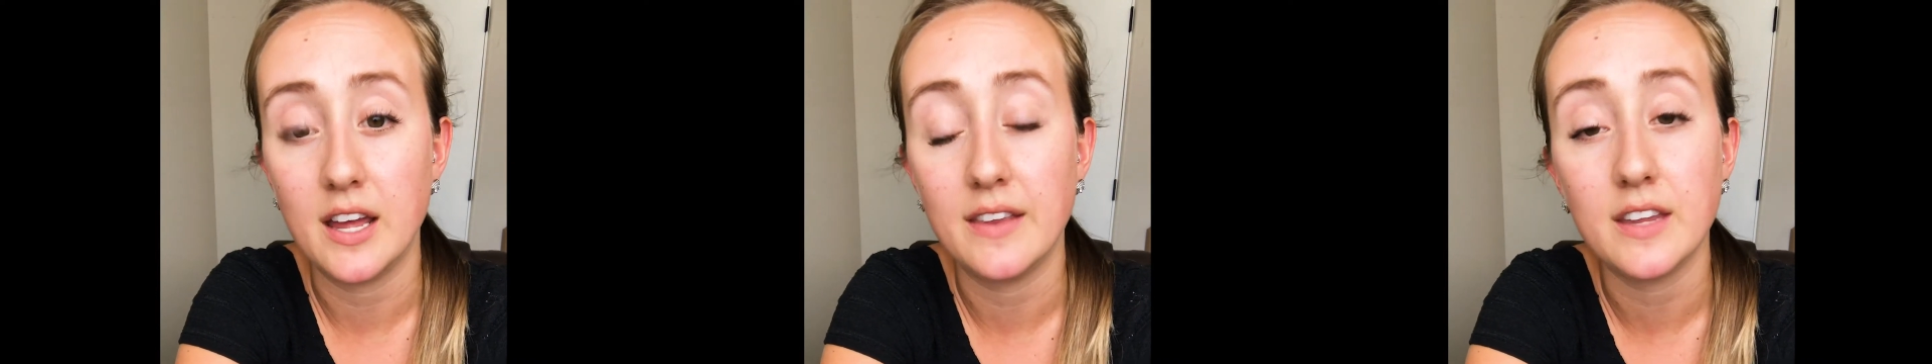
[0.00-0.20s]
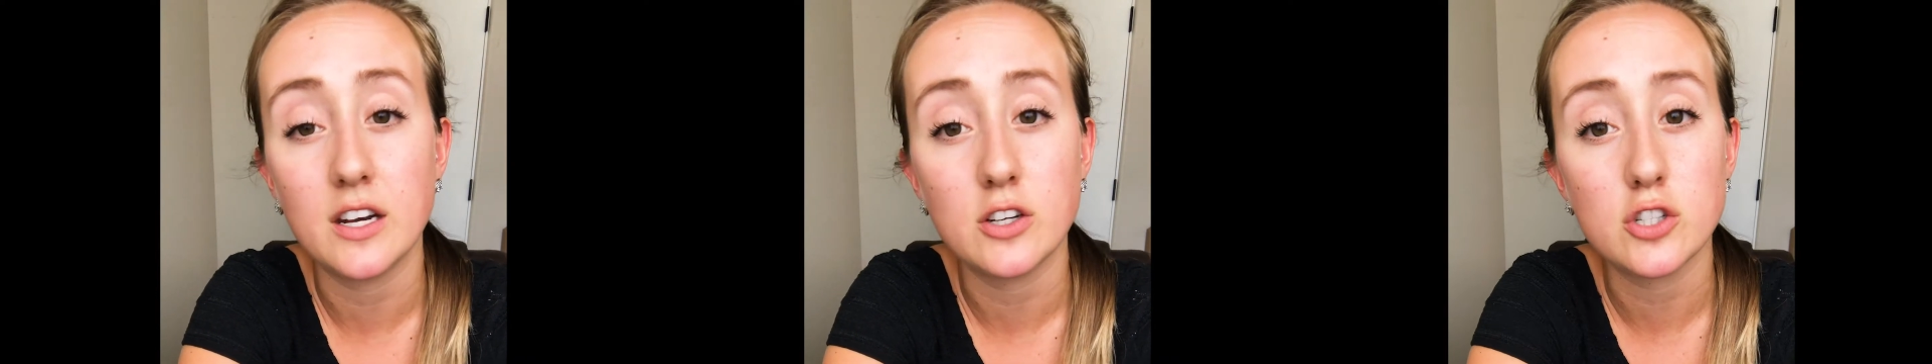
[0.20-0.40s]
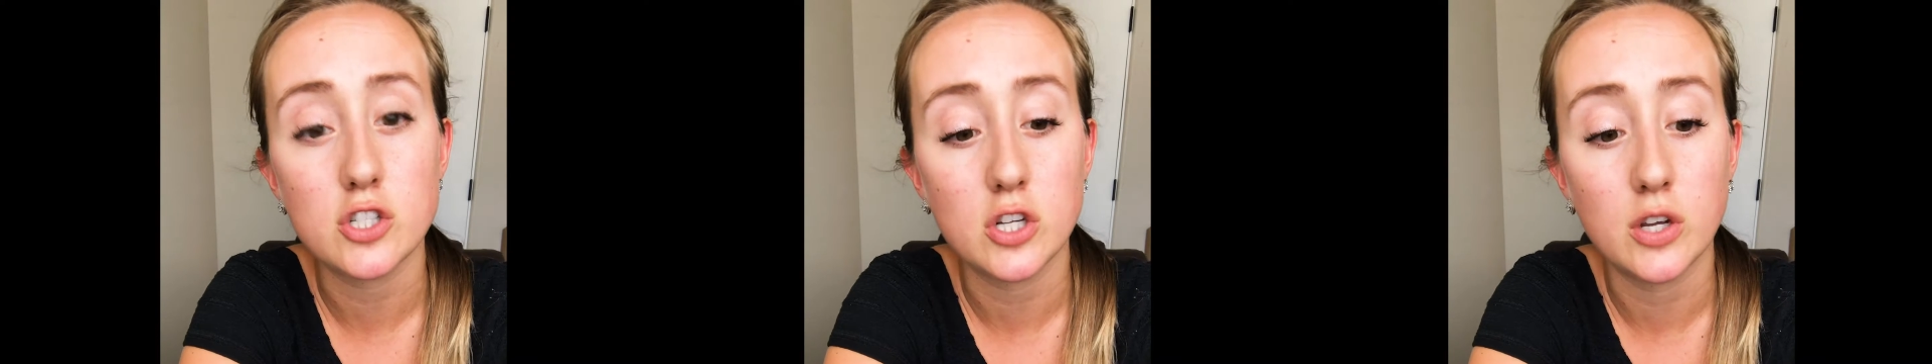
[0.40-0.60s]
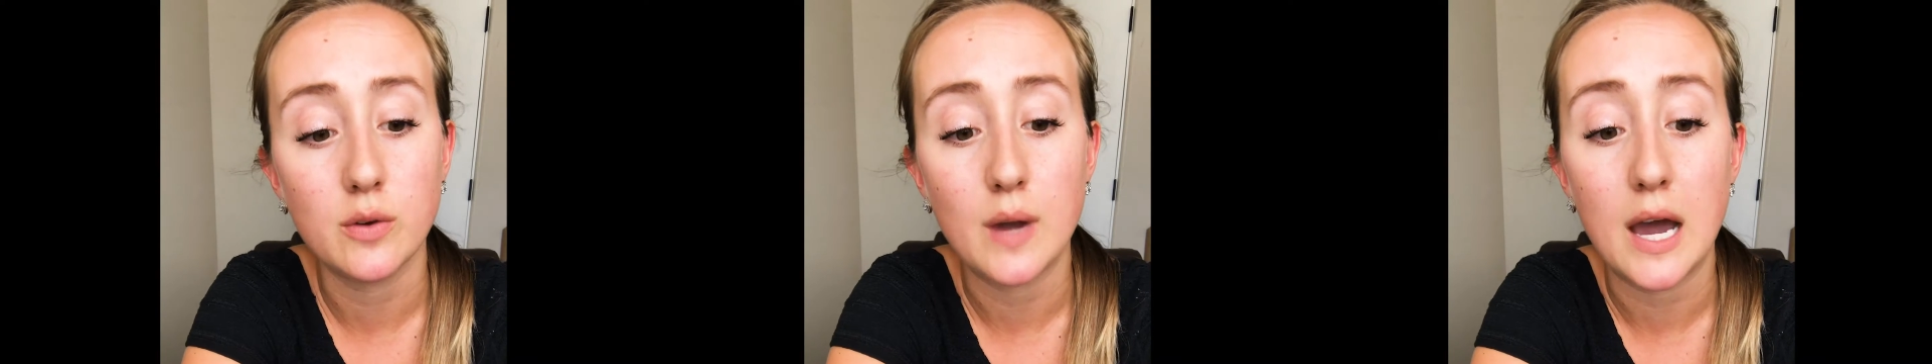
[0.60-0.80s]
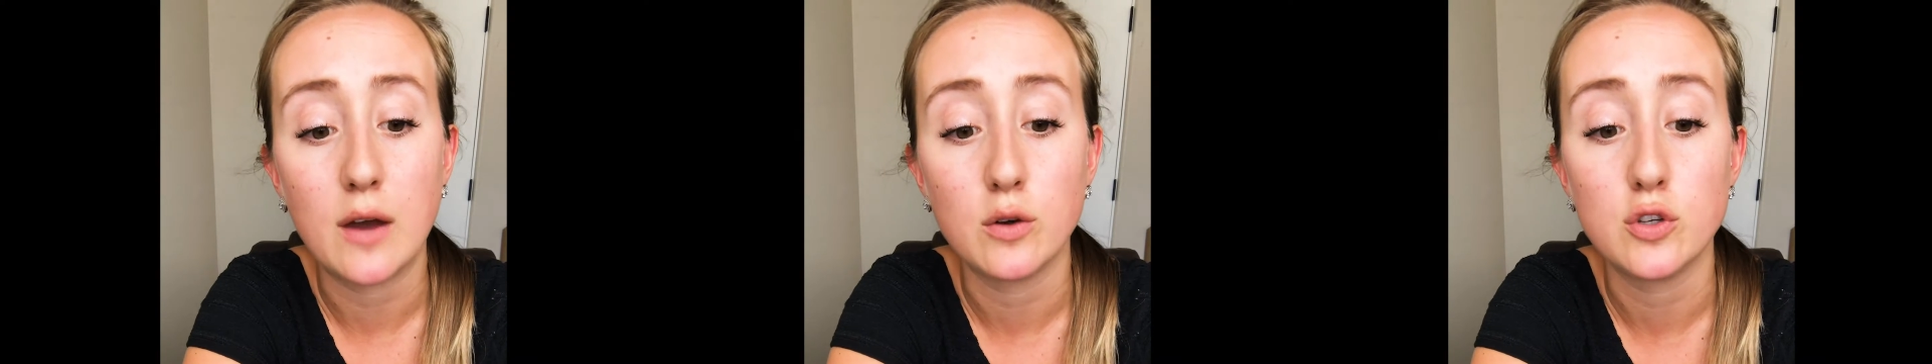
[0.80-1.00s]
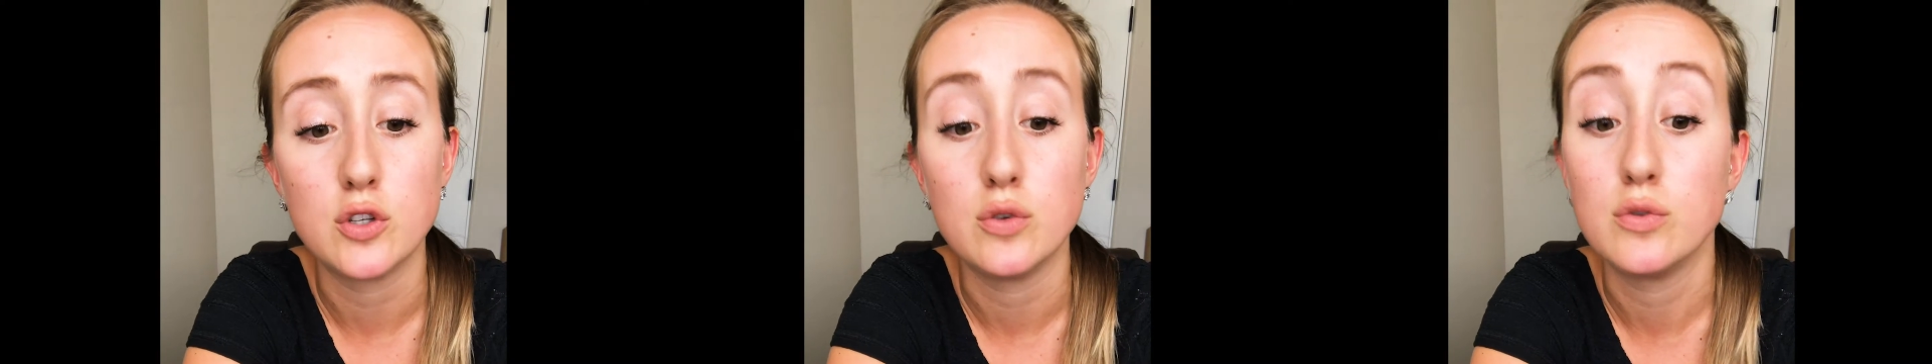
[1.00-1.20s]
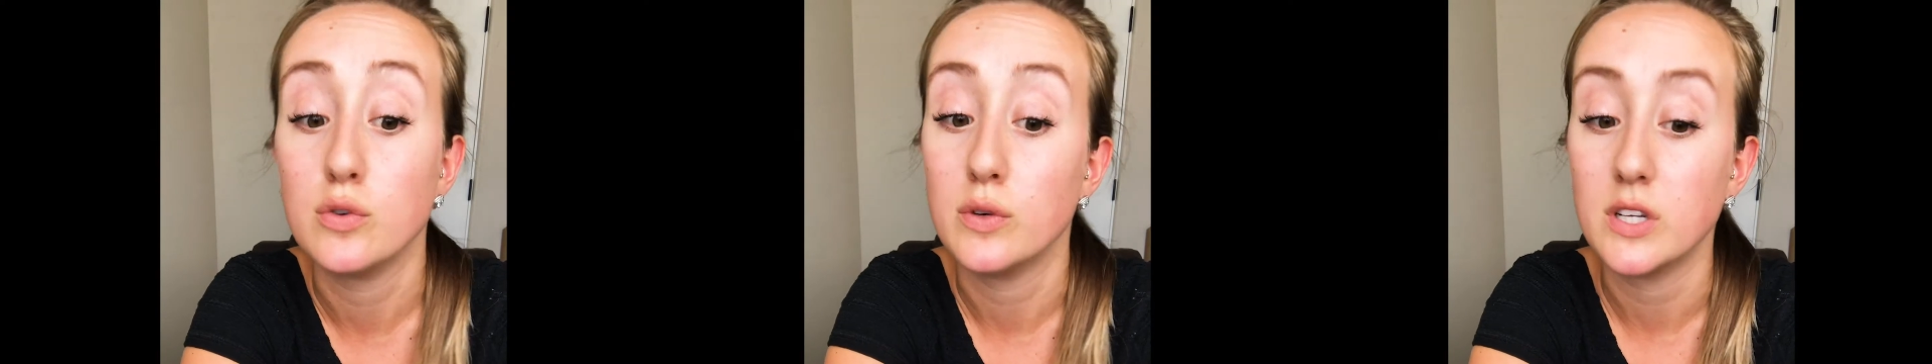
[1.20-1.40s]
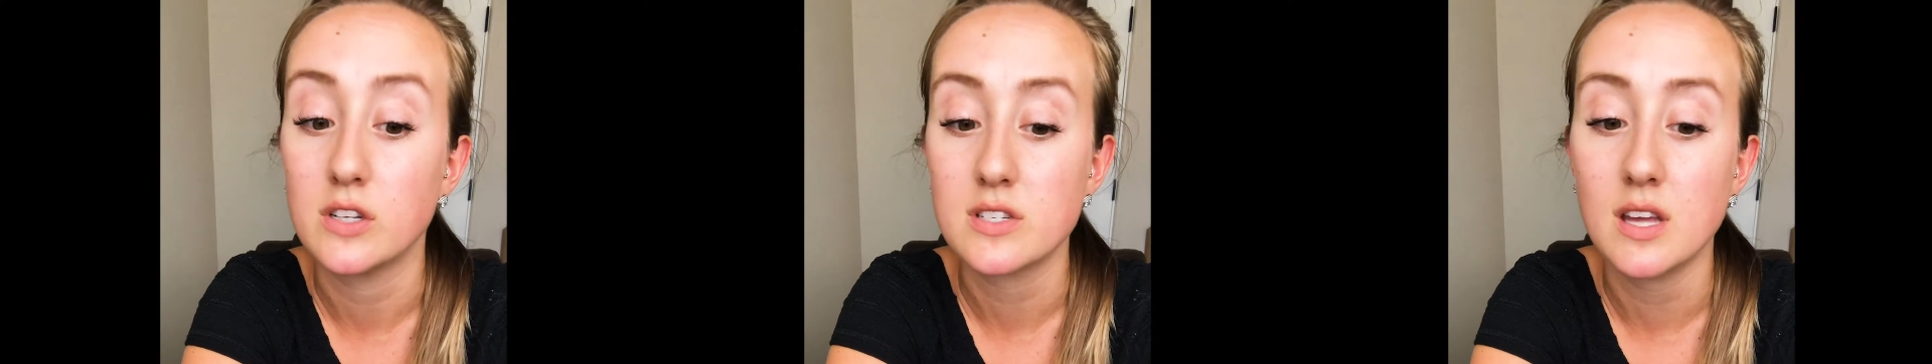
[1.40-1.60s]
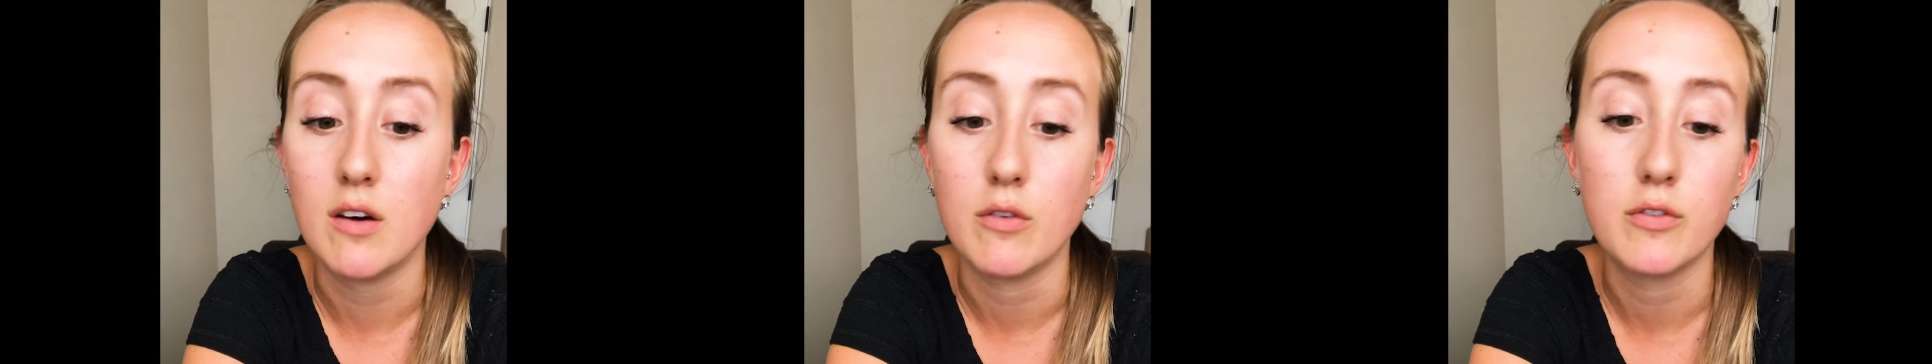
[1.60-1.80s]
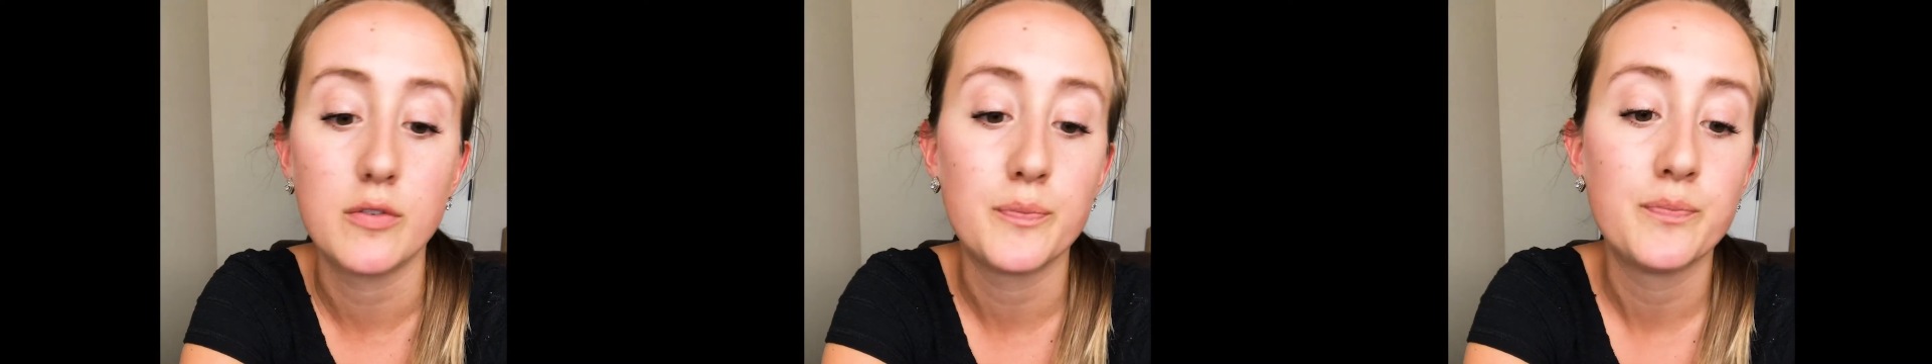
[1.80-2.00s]
And then I'll show you how to do it
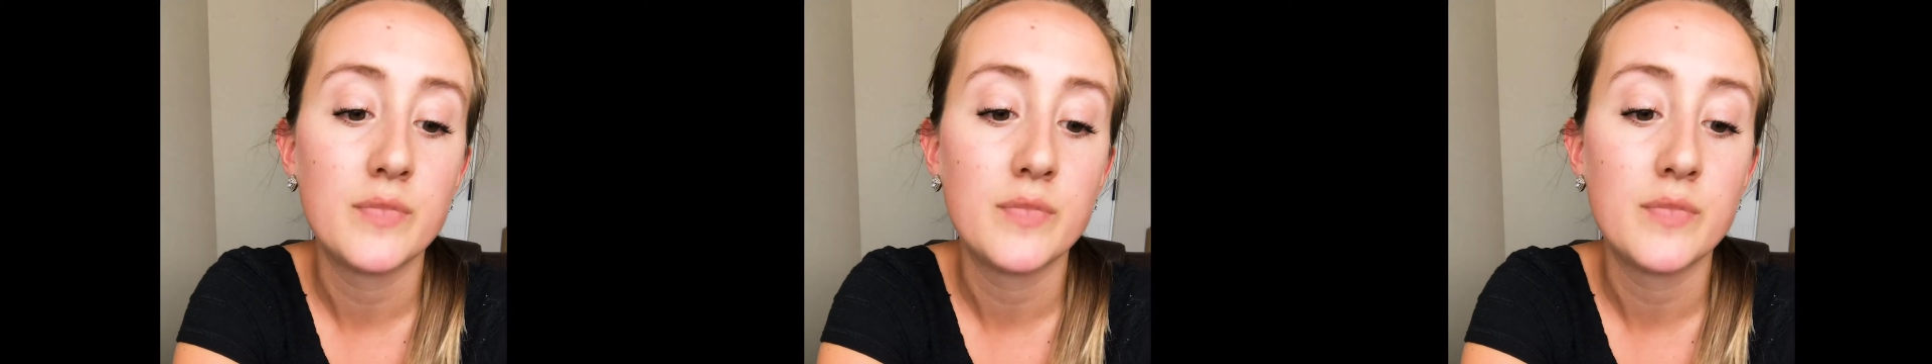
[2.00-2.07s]
yourself.